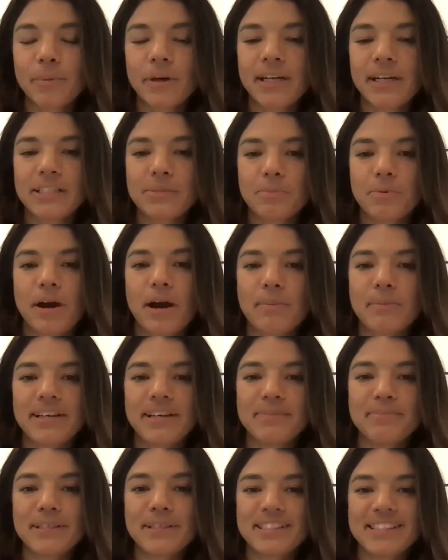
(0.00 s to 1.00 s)
but it's brought
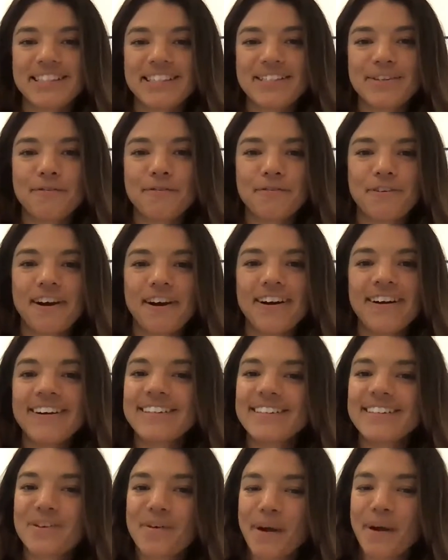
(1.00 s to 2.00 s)
me business so far,
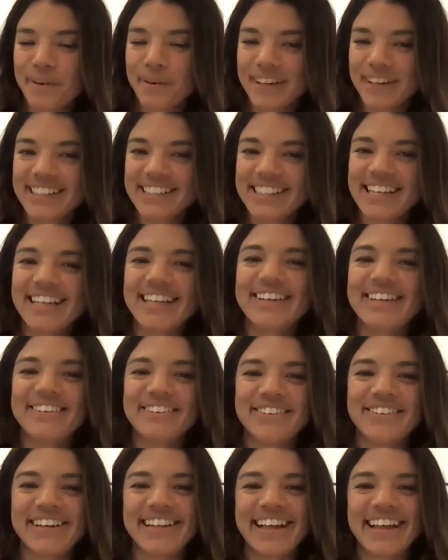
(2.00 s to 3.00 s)
and so I will continue
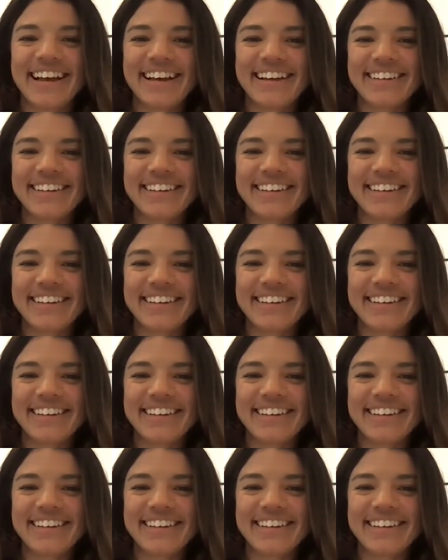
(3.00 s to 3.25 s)
doing that.